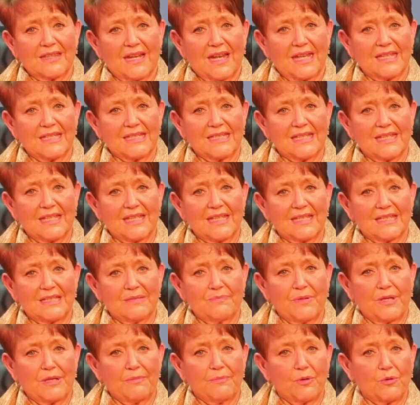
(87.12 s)
I see is
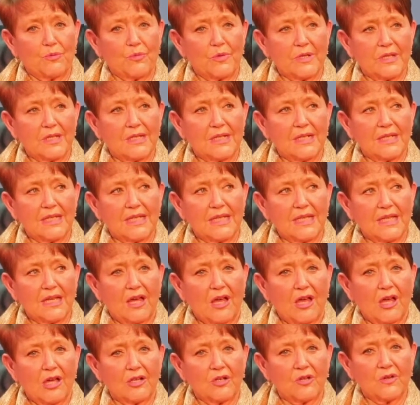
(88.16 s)
people really
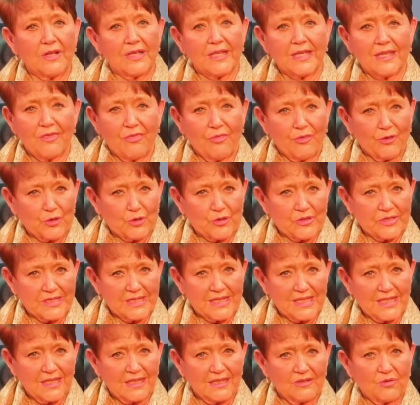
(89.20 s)
hungering and
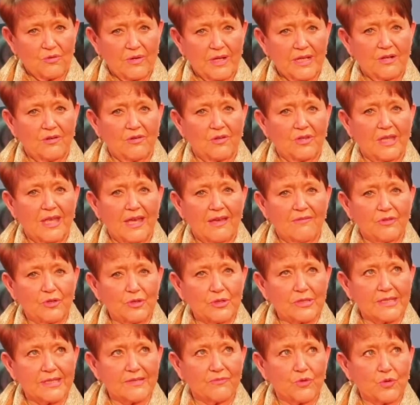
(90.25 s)
thirsting in greater
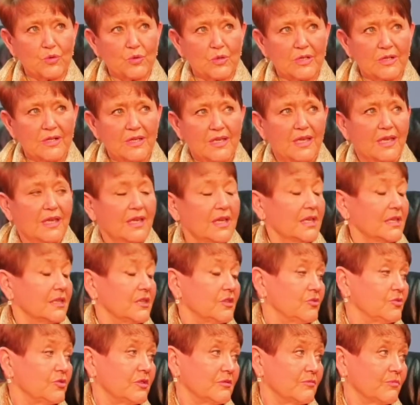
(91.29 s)
levels for
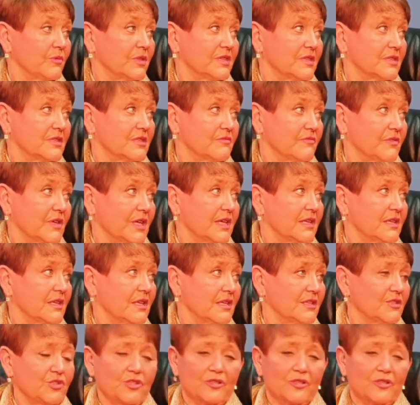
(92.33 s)
union with the divine nature.